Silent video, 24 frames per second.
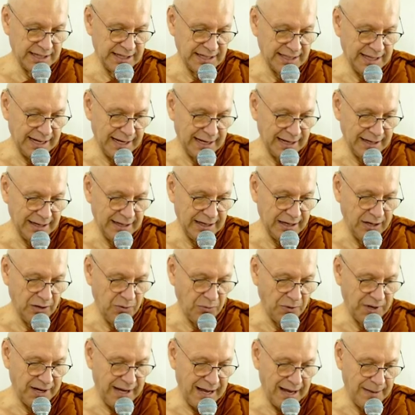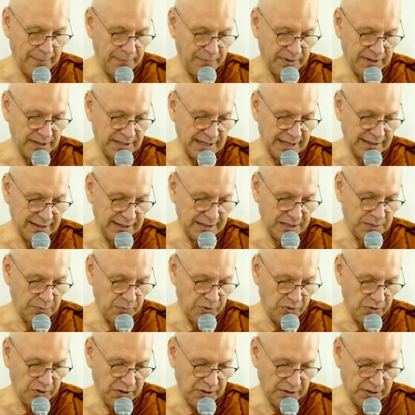exactly what happens at this
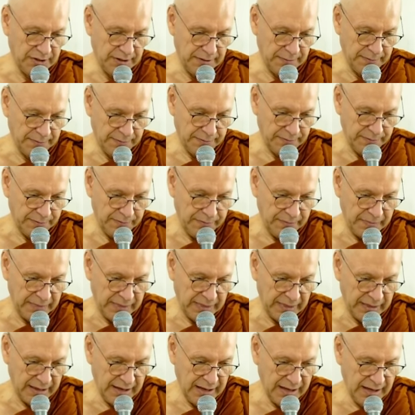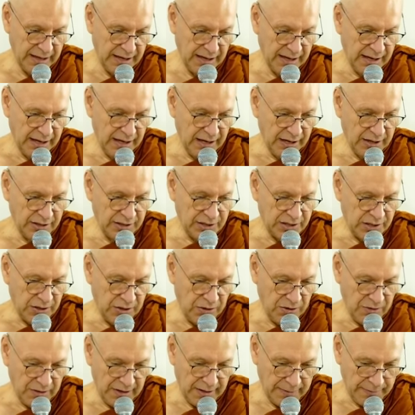point.
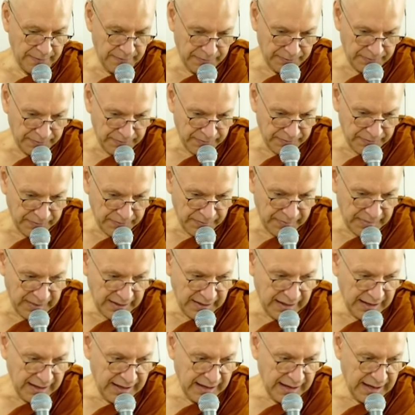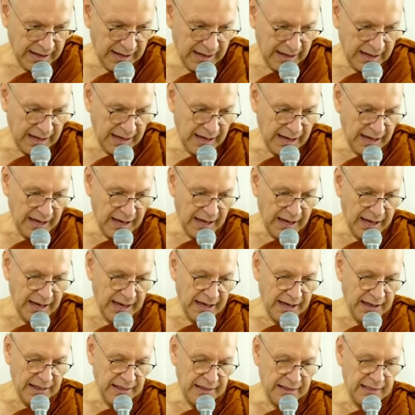So
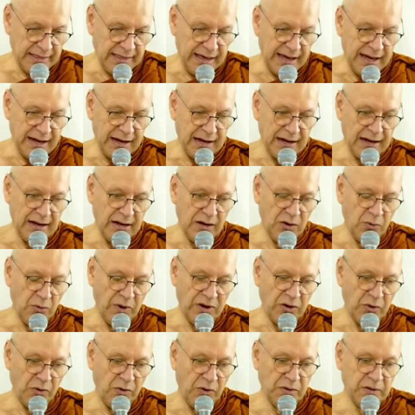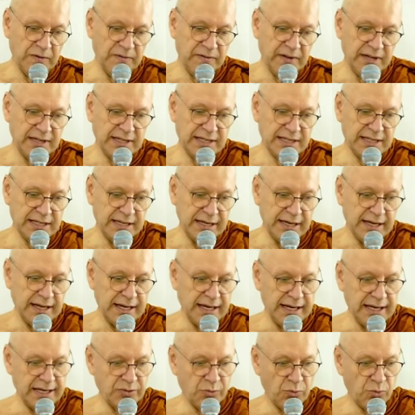then when all of this
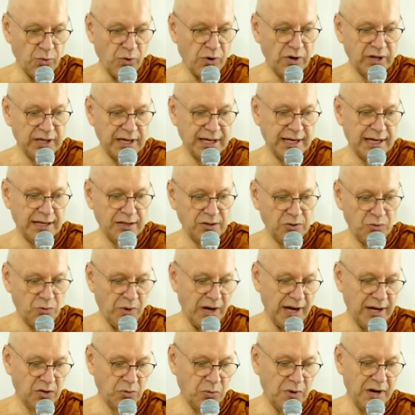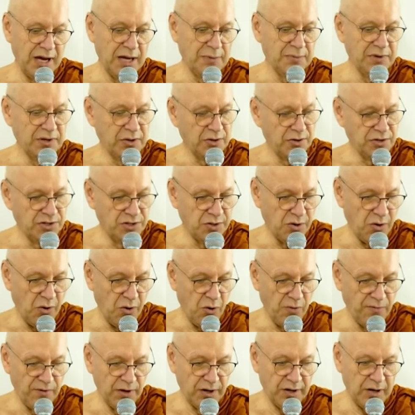is working in the right way, because you're
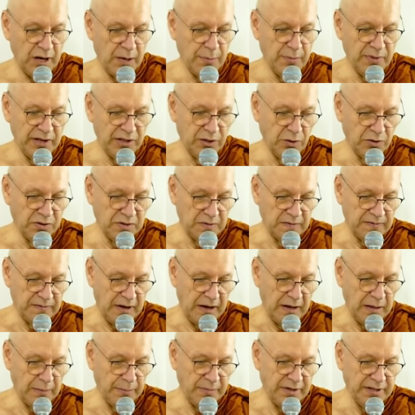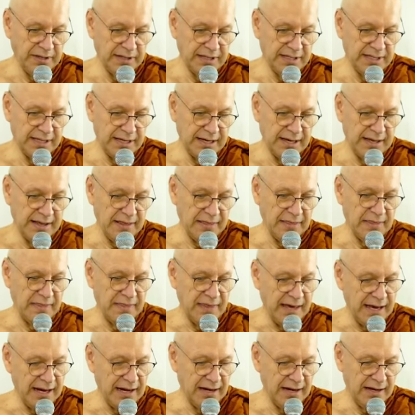overcoming your defilements,
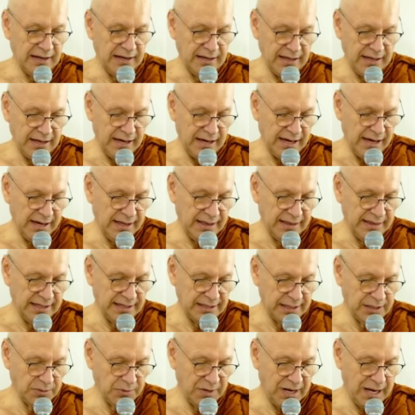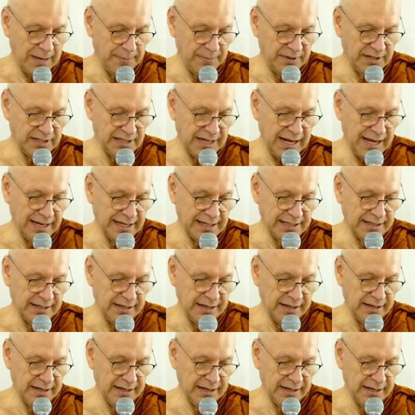then this is what happens next.